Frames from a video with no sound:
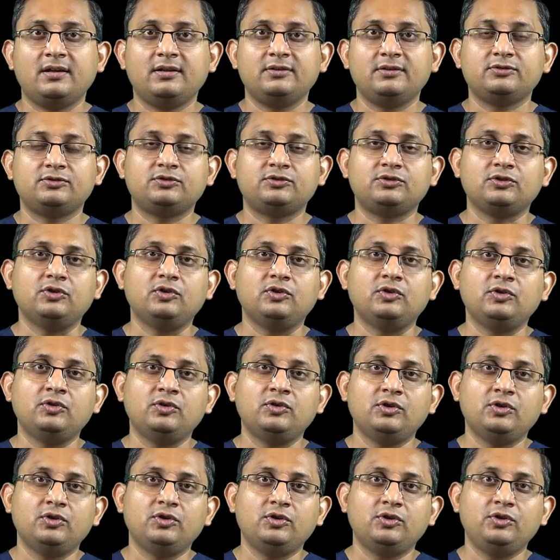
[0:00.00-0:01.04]

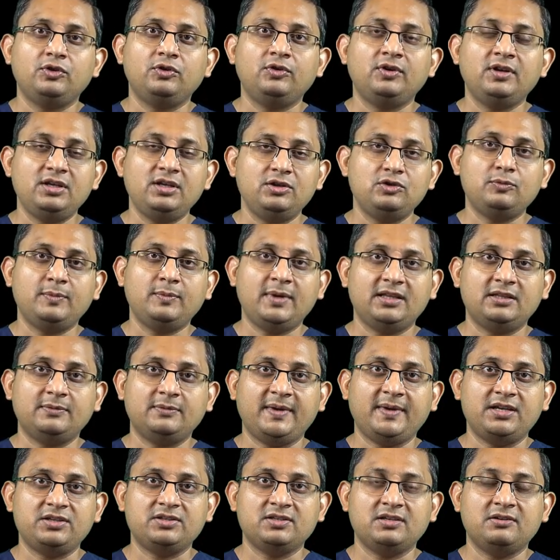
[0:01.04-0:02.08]
So you need to make the
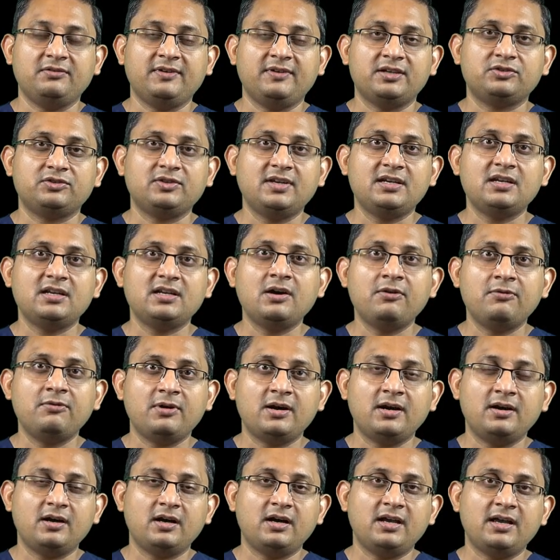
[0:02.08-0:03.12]
patient aware. So it
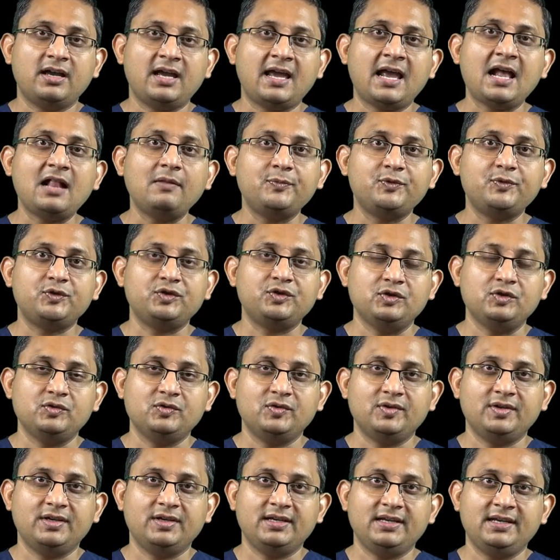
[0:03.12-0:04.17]
helps you
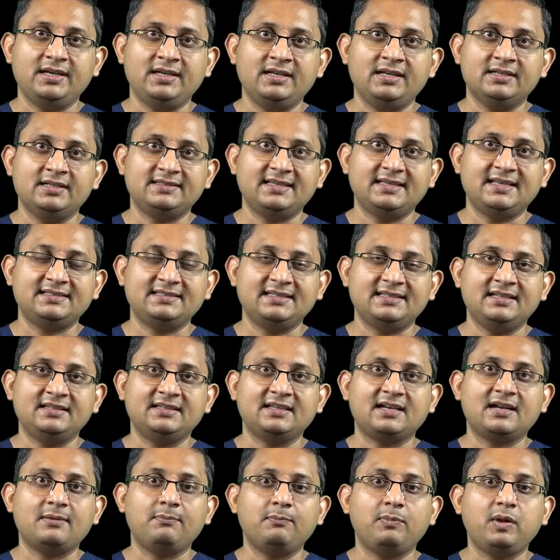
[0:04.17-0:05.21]
in assessing
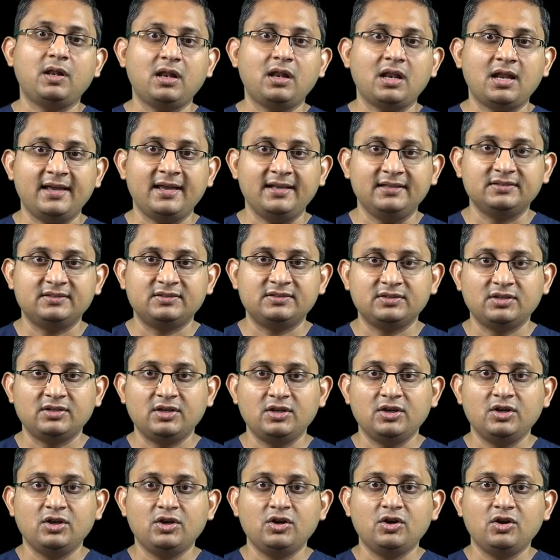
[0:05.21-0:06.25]
the compliance
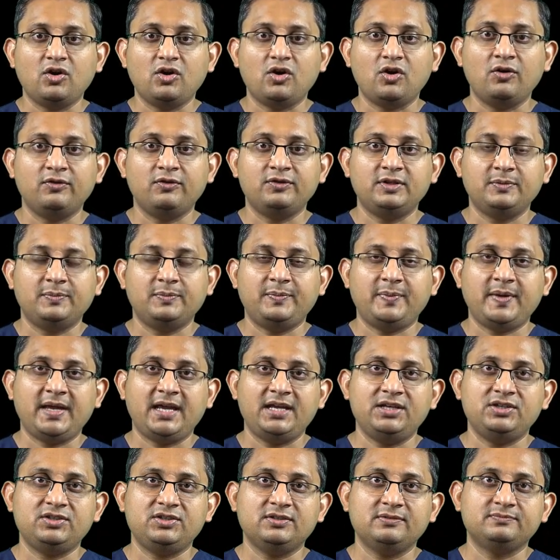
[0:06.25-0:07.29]
of the
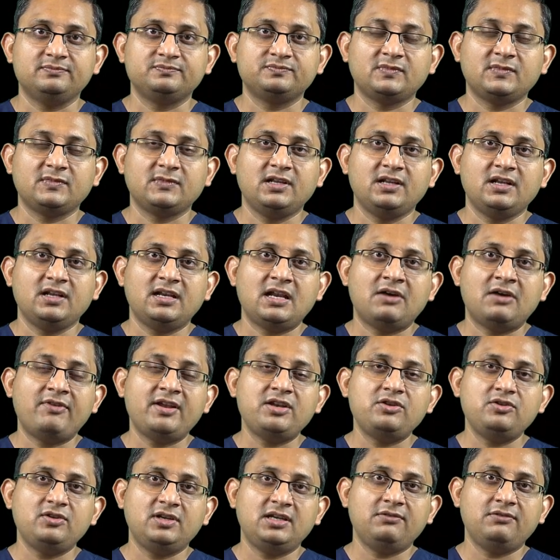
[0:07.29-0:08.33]
patient. Now,
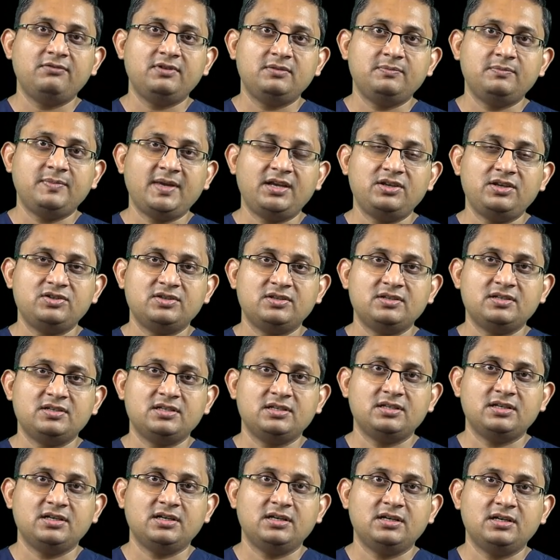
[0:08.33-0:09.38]
when you give a patient
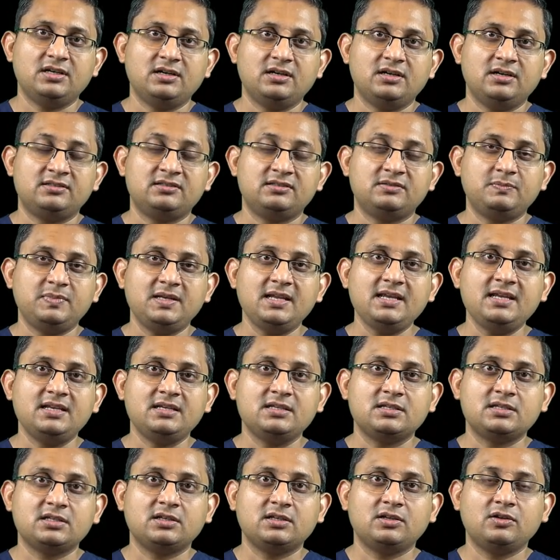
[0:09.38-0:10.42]
a
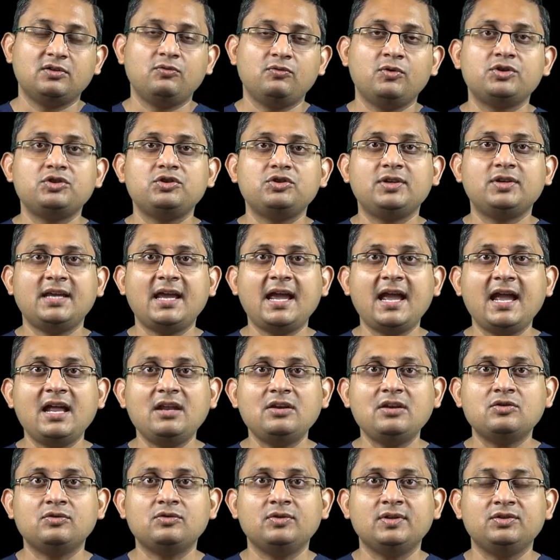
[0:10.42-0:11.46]
splint, what you
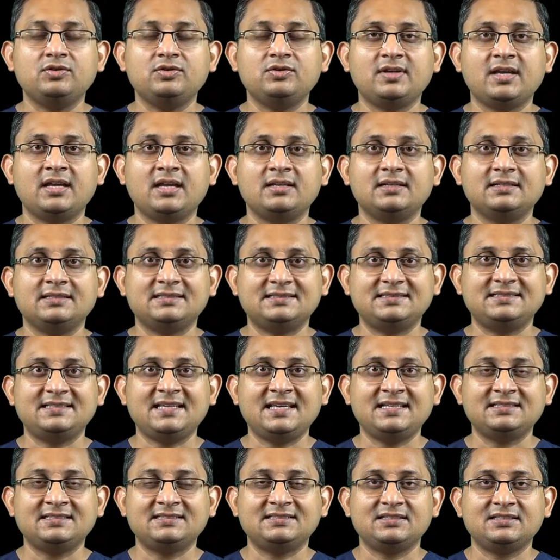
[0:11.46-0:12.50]
can do is you can
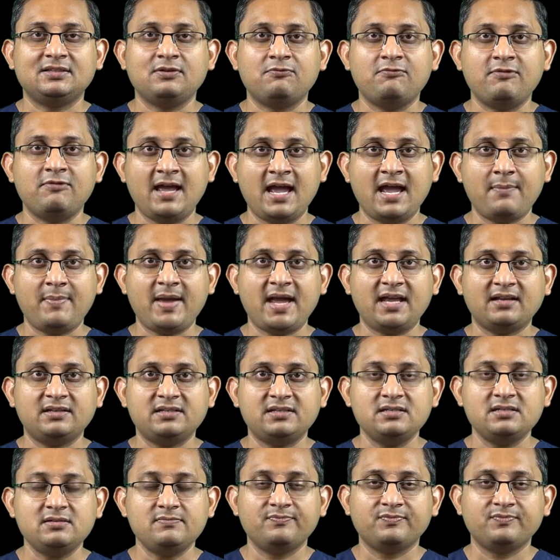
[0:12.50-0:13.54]
assess the wear
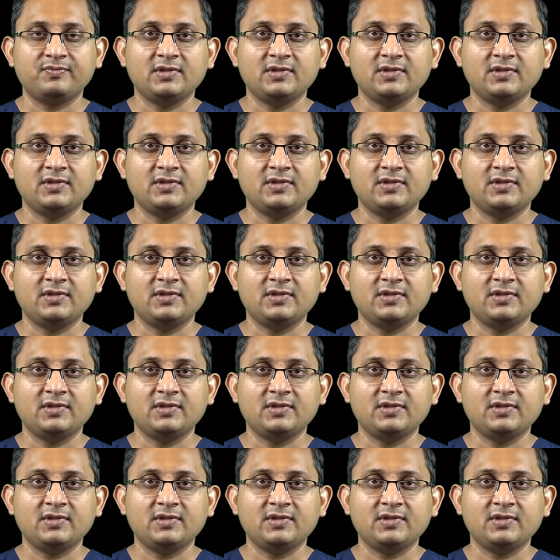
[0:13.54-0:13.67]
pattern,